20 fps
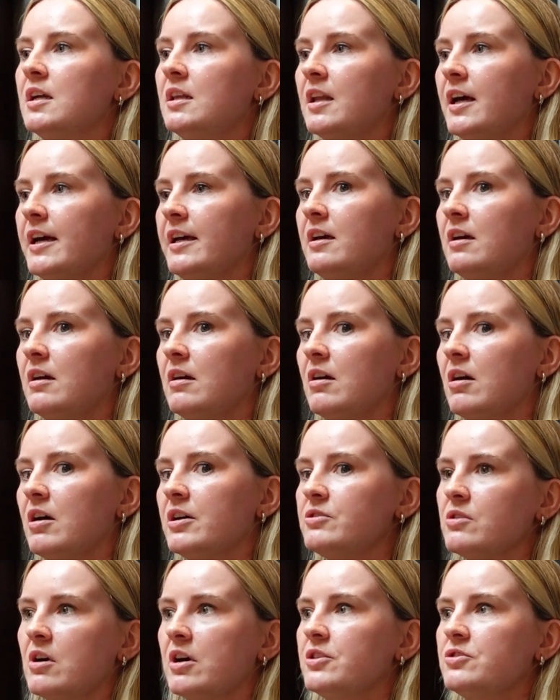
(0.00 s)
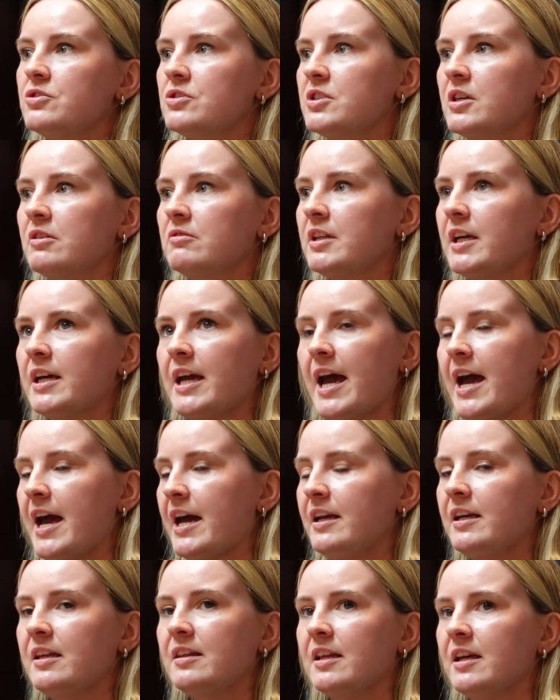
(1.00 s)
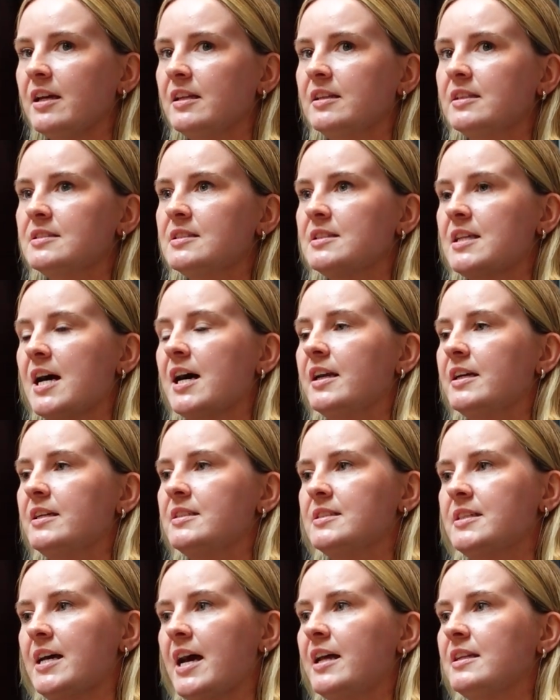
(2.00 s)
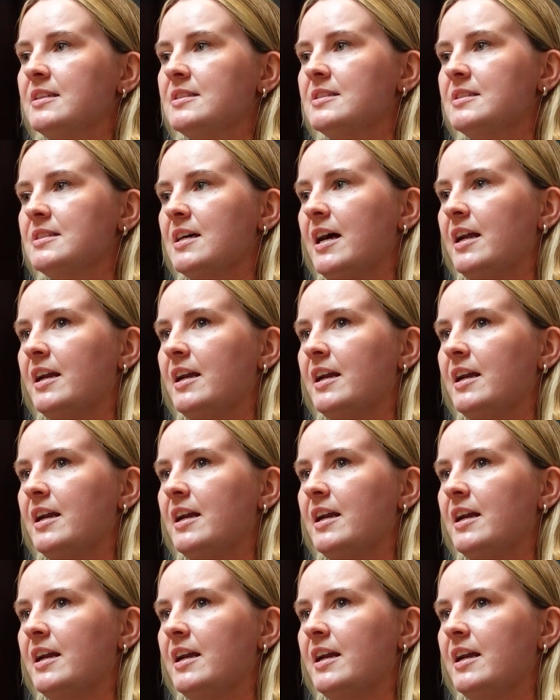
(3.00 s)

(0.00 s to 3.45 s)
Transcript: Like, I just don't think anything that's that intense